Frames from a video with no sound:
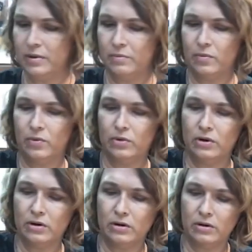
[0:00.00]

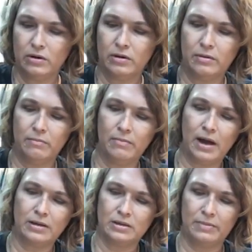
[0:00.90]
more
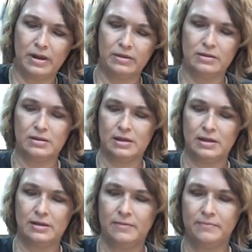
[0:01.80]
Moxie by the Sea.